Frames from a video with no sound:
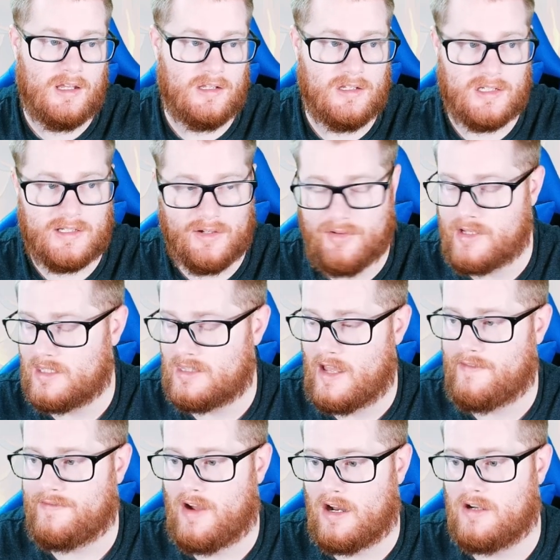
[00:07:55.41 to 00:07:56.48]
You still get
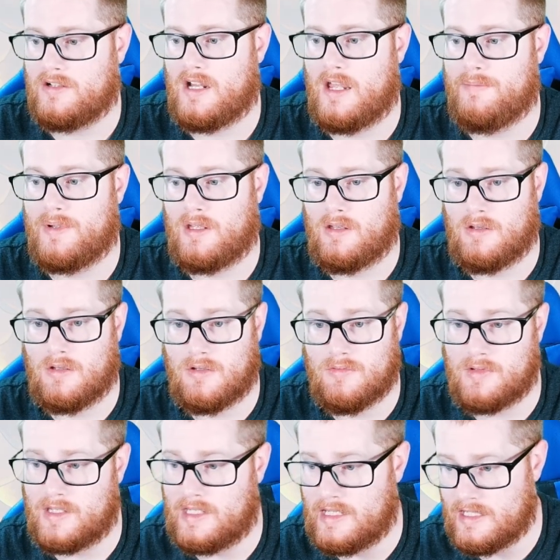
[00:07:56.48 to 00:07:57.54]
that fire typing,
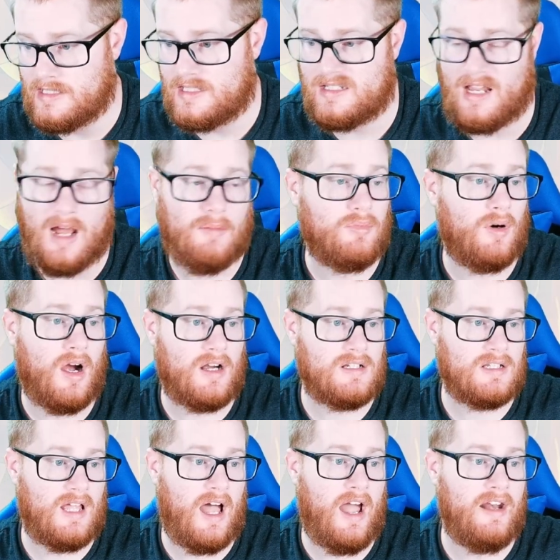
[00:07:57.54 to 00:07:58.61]
you get Stab, Rock
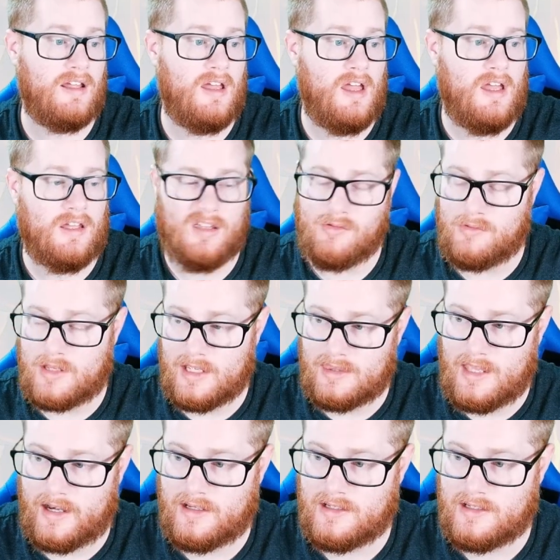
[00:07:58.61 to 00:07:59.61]
Slide, you get that